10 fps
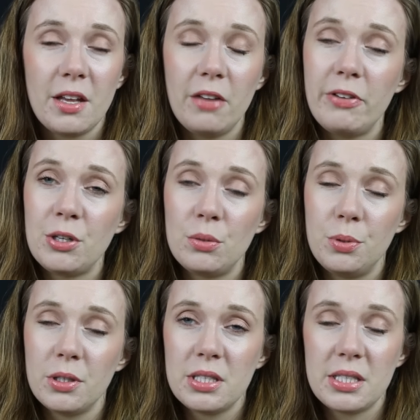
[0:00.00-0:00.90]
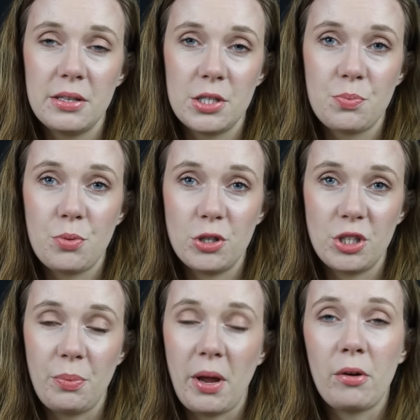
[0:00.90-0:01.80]
if I don't put this in this
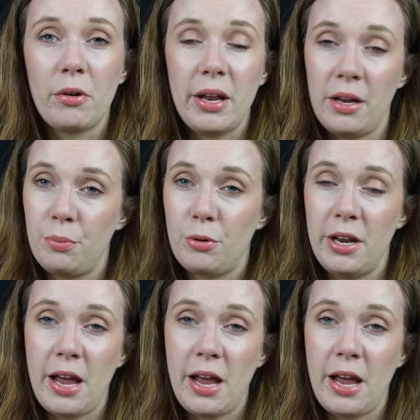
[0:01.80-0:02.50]
project pan or in, in